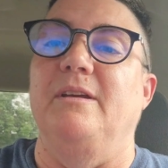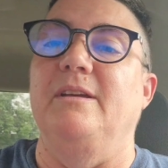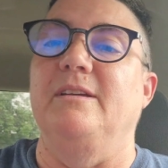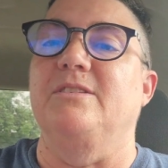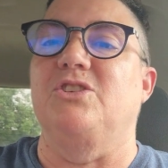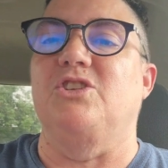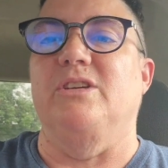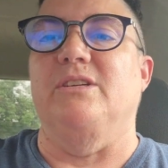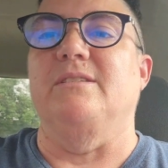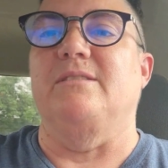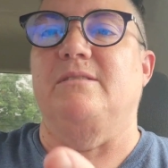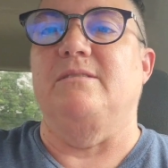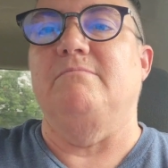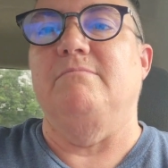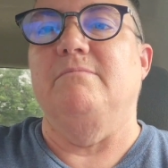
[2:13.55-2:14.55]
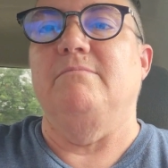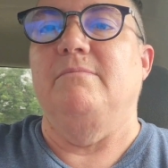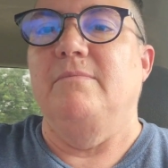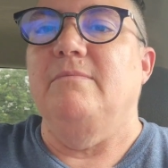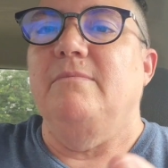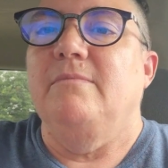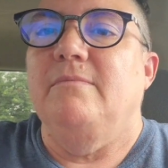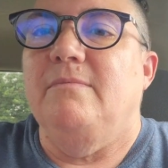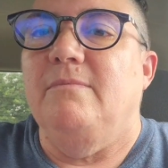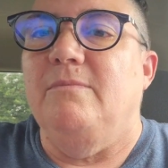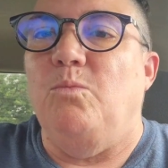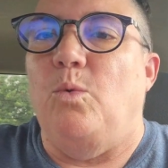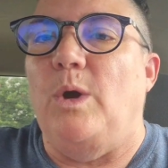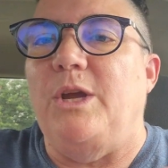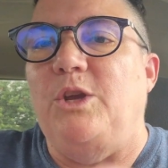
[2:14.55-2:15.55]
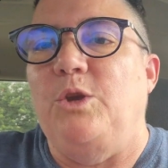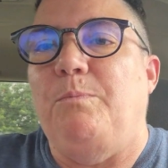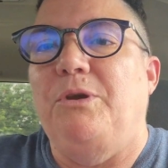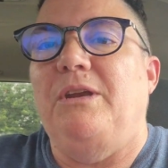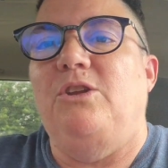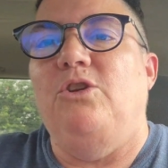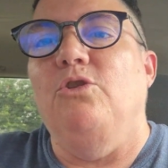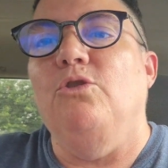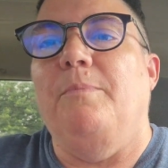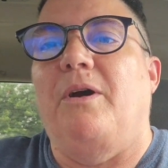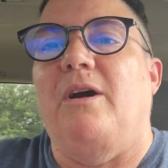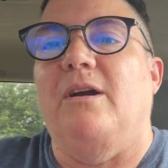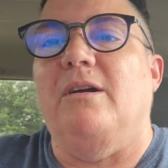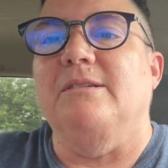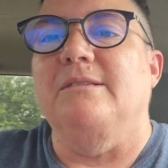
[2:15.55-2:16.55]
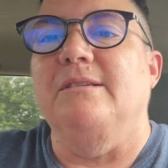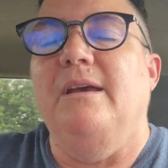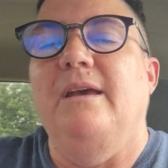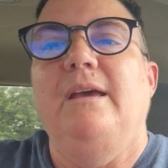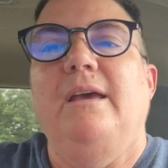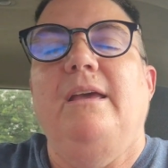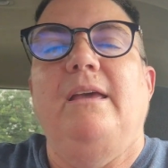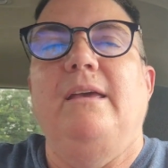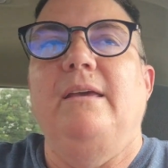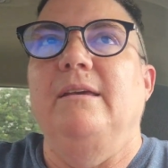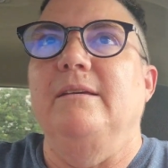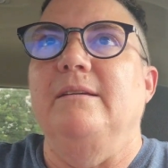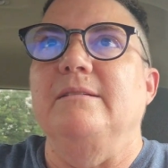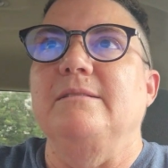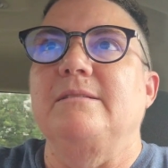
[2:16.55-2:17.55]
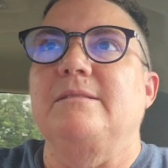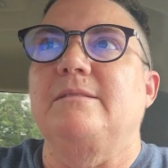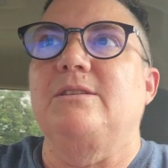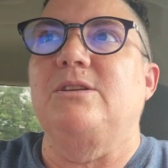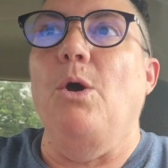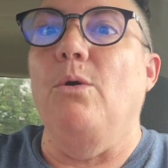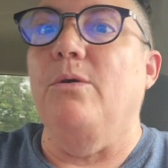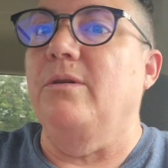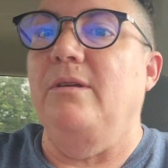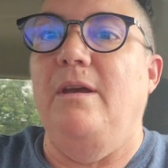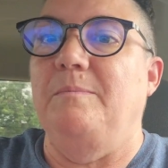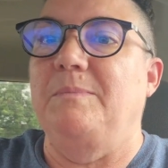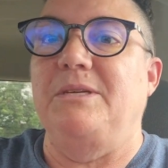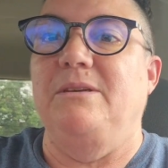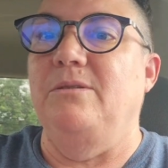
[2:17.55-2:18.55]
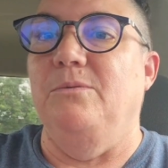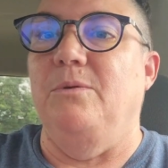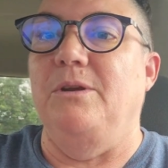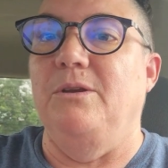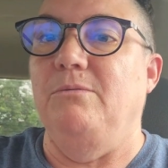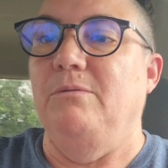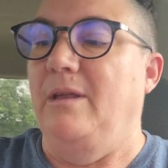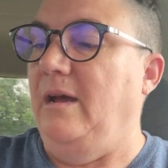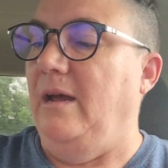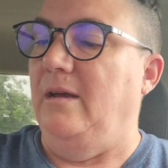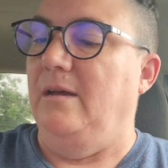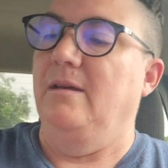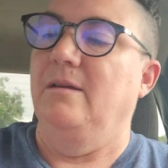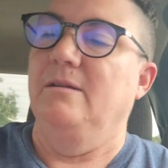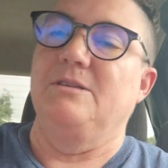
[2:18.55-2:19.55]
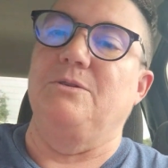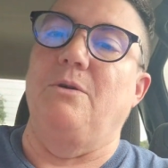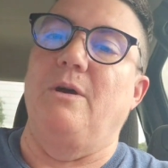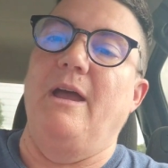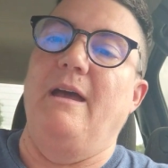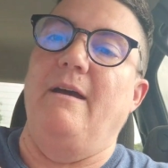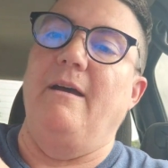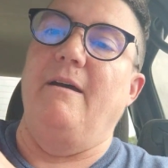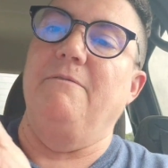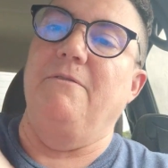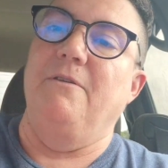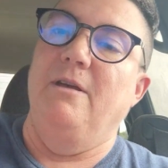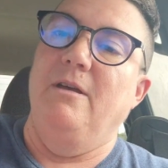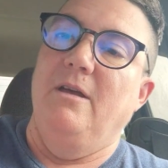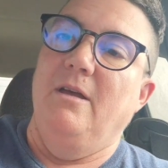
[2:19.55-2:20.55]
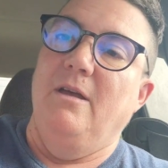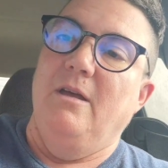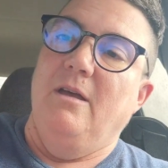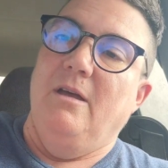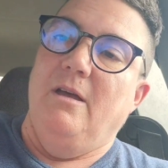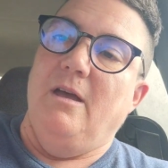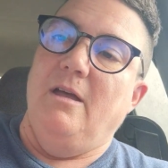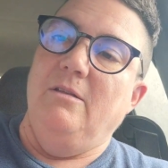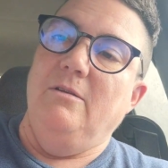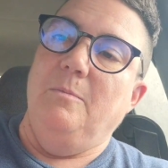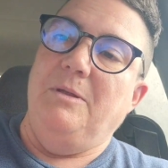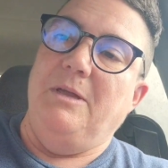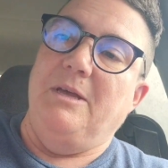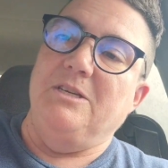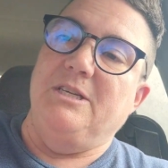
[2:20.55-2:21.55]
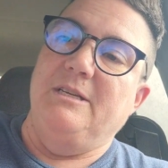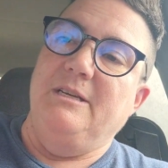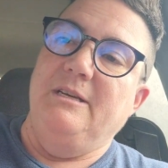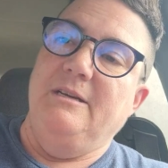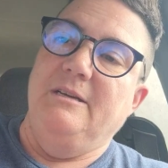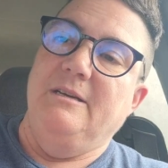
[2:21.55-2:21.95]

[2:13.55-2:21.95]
It's just what you put in your box is totally up to you, what you like. So I have a little plushie.